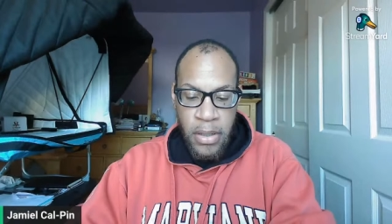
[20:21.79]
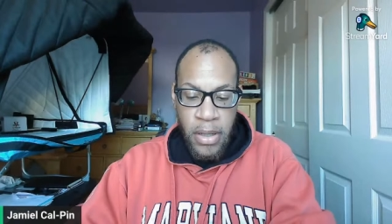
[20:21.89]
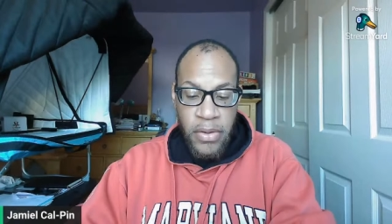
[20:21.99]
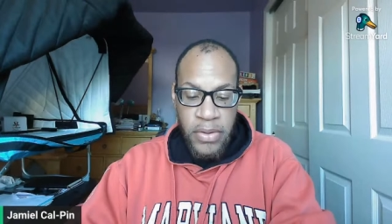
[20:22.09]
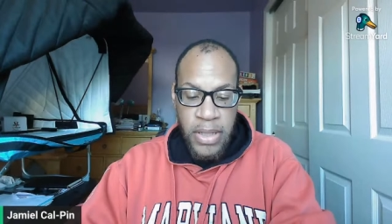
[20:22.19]

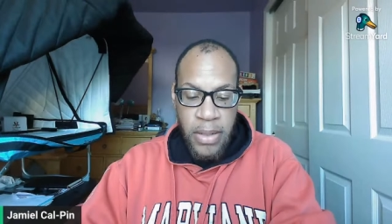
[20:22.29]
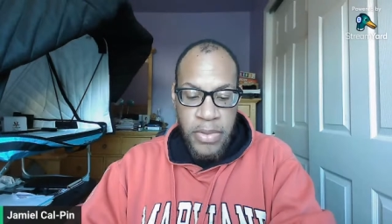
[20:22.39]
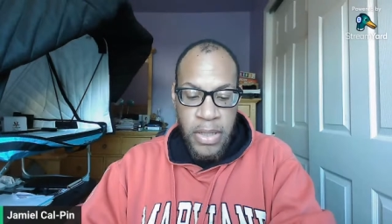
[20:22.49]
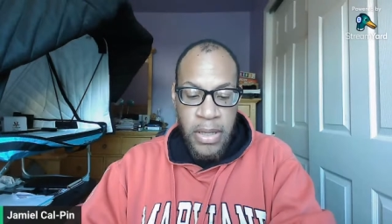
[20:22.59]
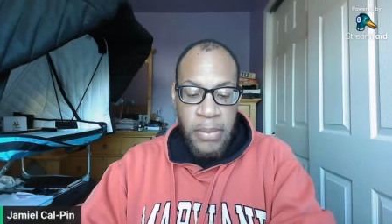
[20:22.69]
Other
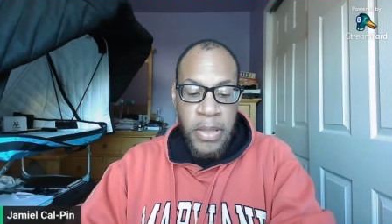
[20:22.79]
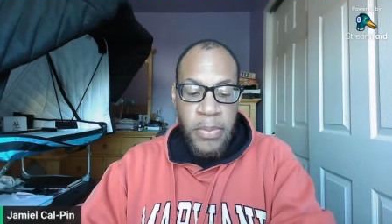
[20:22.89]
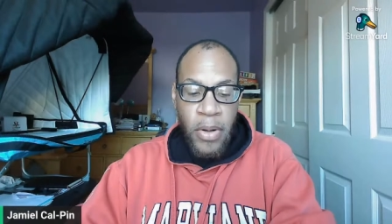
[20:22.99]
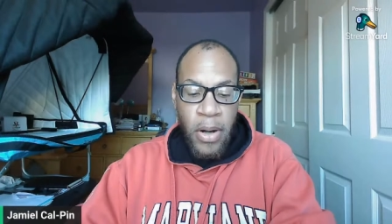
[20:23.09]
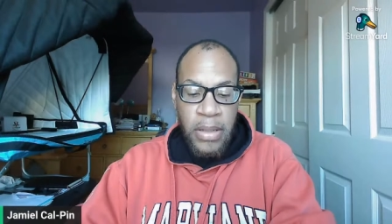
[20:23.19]
times,
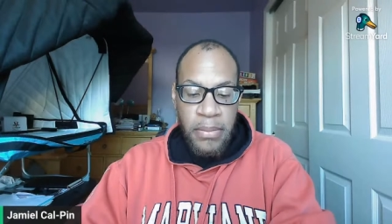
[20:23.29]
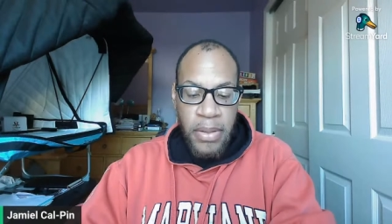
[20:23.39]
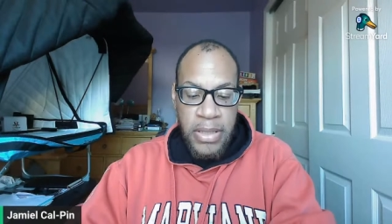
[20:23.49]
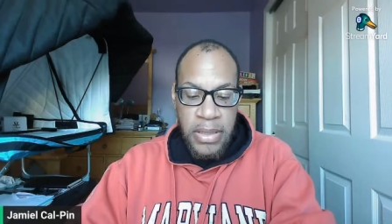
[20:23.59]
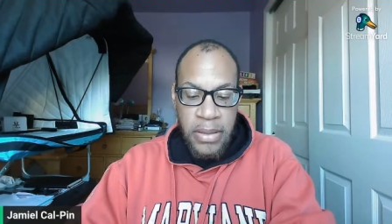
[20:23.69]
people are
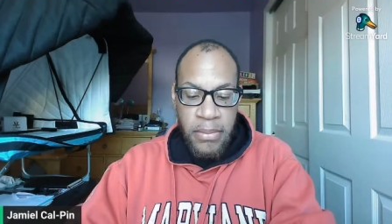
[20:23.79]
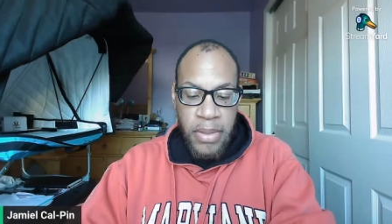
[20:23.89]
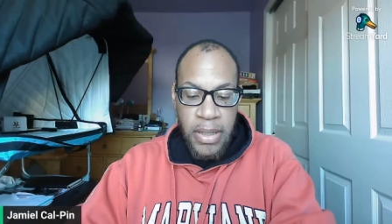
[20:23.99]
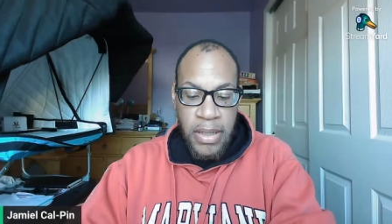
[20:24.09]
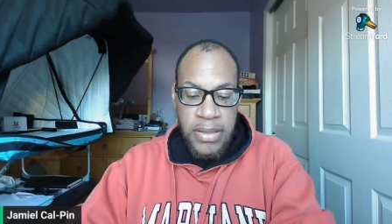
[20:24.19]
complicit
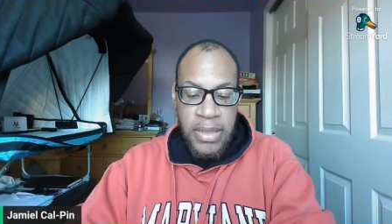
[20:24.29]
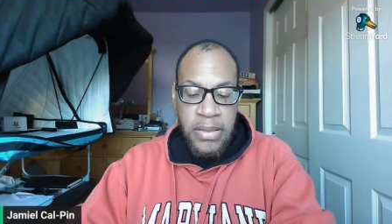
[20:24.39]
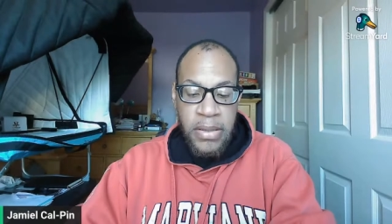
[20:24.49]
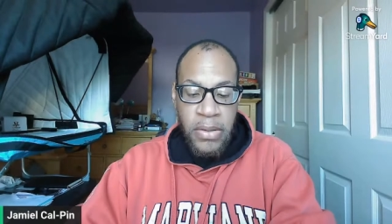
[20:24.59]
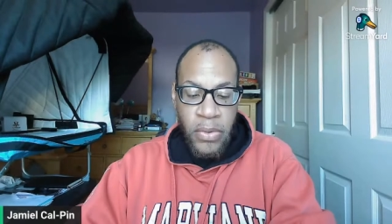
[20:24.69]
because
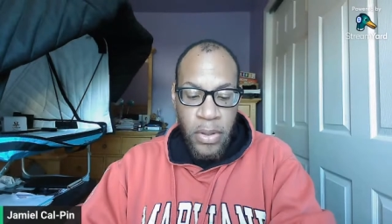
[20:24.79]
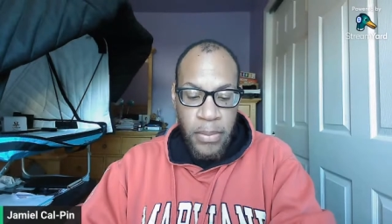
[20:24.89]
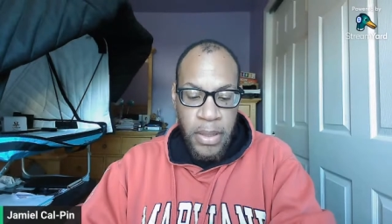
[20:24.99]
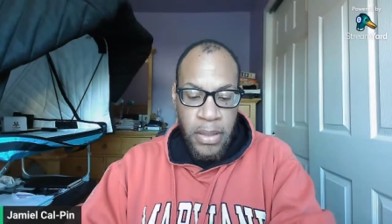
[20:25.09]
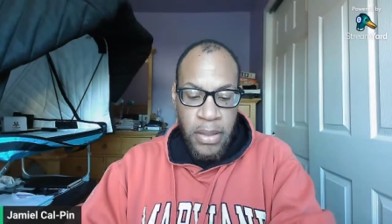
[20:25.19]
it's the norm.